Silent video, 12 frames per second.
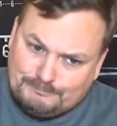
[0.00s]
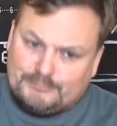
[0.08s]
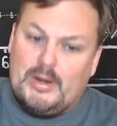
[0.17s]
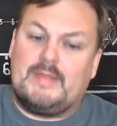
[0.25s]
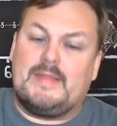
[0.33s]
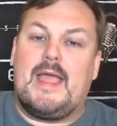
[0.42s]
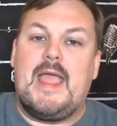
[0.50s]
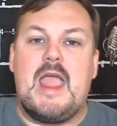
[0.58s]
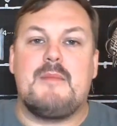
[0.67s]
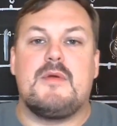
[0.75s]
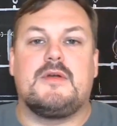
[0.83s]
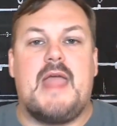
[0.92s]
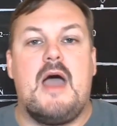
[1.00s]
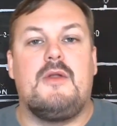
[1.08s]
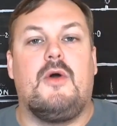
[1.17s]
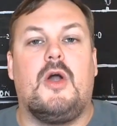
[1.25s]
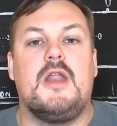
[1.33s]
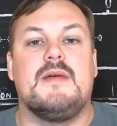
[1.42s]
bring the hammer
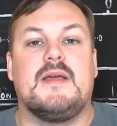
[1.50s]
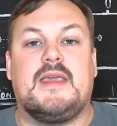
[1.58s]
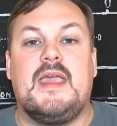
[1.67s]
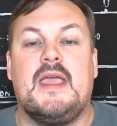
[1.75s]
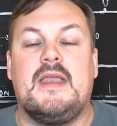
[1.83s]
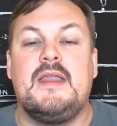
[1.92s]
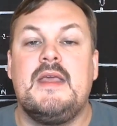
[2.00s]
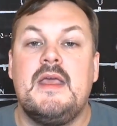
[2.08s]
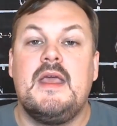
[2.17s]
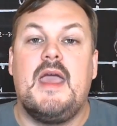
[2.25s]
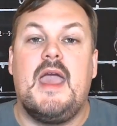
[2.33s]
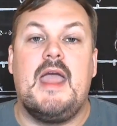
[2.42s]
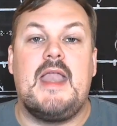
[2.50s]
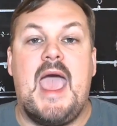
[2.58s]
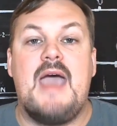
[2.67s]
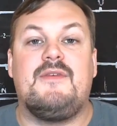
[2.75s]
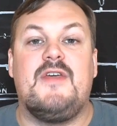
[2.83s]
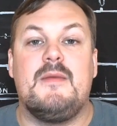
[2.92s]
down on him again and
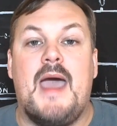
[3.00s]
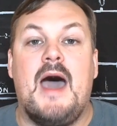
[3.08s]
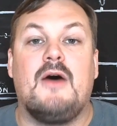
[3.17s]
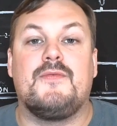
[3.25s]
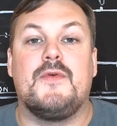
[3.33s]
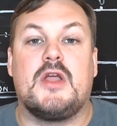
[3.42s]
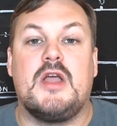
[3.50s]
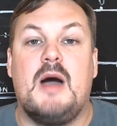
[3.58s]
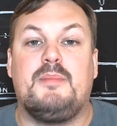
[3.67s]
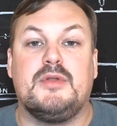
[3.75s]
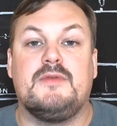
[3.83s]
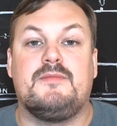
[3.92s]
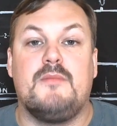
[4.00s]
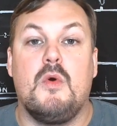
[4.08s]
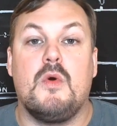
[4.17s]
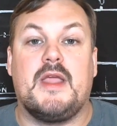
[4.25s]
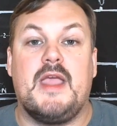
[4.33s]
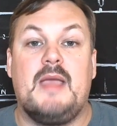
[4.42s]
have him out for a couple of
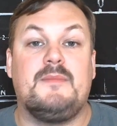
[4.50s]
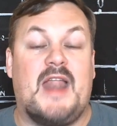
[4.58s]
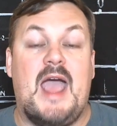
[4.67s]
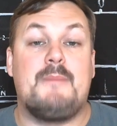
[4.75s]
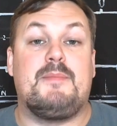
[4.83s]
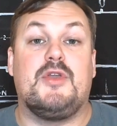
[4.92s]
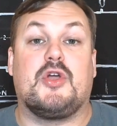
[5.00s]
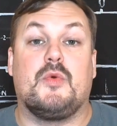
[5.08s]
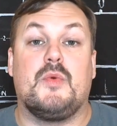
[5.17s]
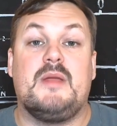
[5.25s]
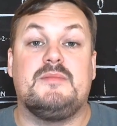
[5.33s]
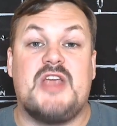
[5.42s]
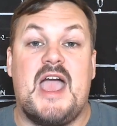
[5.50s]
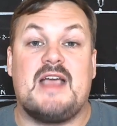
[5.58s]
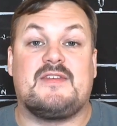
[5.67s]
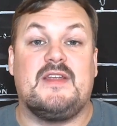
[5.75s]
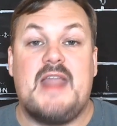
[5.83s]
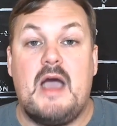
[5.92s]
more games. It happened to Kareem
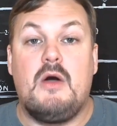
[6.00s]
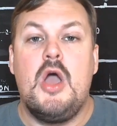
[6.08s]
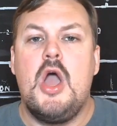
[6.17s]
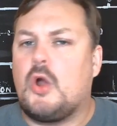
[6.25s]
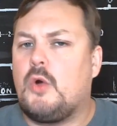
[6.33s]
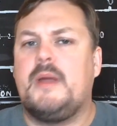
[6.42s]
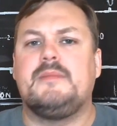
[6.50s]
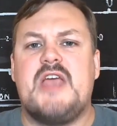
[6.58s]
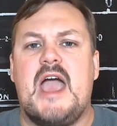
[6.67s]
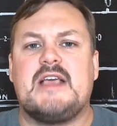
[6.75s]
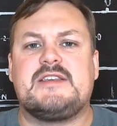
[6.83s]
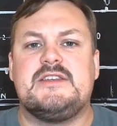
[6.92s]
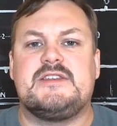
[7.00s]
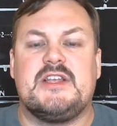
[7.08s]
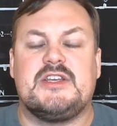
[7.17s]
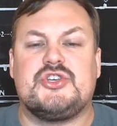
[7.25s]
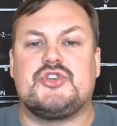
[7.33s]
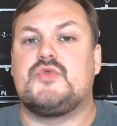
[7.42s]
Jackson. Now, Kareem Jackson's an
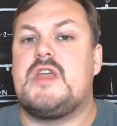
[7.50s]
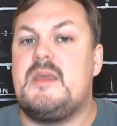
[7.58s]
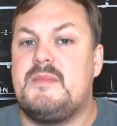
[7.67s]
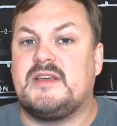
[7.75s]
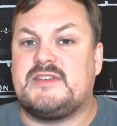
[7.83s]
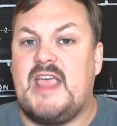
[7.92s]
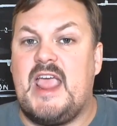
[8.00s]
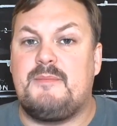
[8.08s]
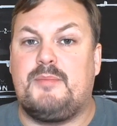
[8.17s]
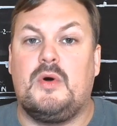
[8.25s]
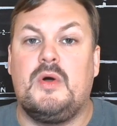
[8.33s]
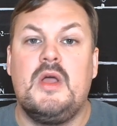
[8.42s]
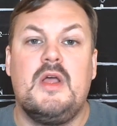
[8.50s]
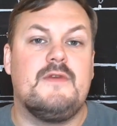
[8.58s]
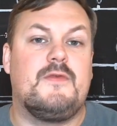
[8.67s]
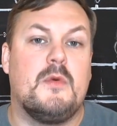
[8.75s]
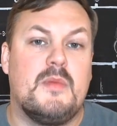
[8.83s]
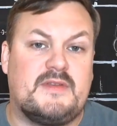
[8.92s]
extreme example,
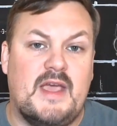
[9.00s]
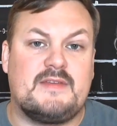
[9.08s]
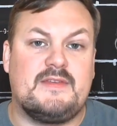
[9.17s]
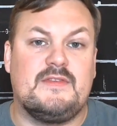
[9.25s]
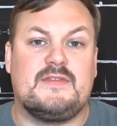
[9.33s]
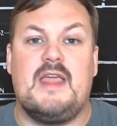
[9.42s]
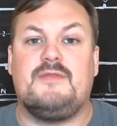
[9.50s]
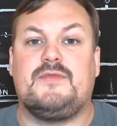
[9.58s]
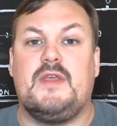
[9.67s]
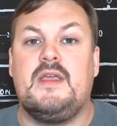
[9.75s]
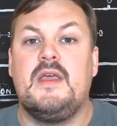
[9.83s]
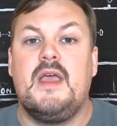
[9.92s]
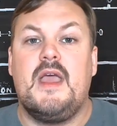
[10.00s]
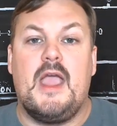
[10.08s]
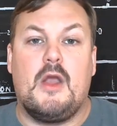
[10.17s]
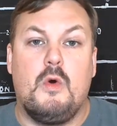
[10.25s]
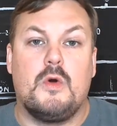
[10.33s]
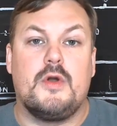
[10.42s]
the former Texan safety
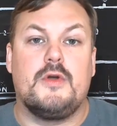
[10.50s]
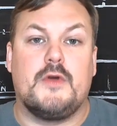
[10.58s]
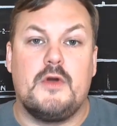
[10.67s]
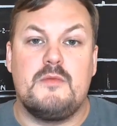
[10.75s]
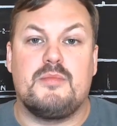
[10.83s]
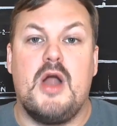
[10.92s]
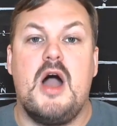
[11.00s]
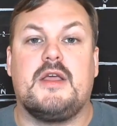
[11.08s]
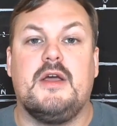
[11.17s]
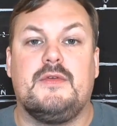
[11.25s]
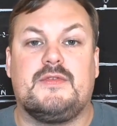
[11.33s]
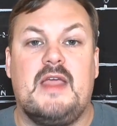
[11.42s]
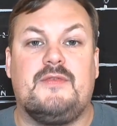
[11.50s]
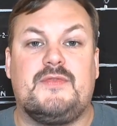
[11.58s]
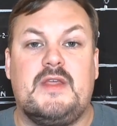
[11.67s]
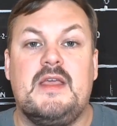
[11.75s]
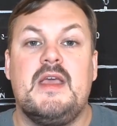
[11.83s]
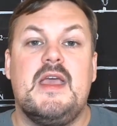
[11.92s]
and corner turned Broncos
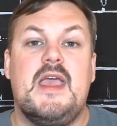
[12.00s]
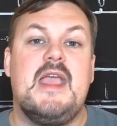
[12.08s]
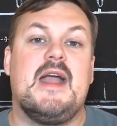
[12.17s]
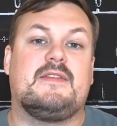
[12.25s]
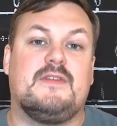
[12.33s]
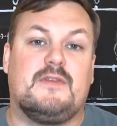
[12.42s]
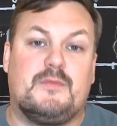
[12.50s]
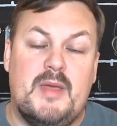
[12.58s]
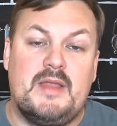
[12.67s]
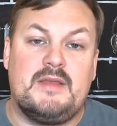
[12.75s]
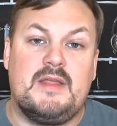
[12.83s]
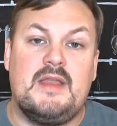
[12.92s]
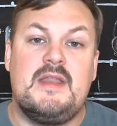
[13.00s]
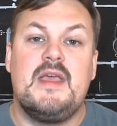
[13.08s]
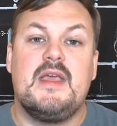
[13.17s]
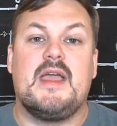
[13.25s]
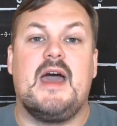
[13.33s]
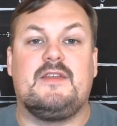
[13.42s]
safety. He got suspended,
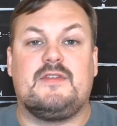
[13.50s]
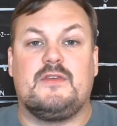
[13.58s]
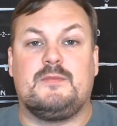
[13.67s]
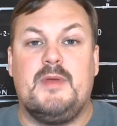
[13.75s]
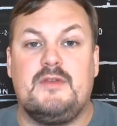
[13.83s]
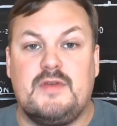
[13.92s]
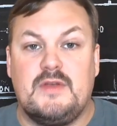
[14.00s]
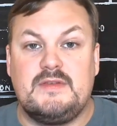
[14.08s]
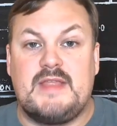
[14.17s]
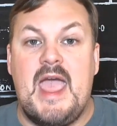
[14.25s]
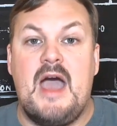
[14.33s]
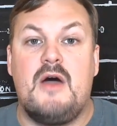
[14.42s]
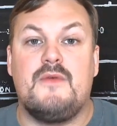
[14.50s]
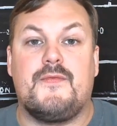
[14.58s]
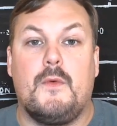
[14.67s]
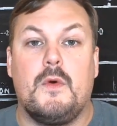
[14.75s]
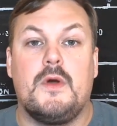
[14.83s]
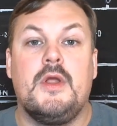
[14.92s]
got his suspension down
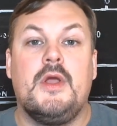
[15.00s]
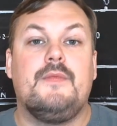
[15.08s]
for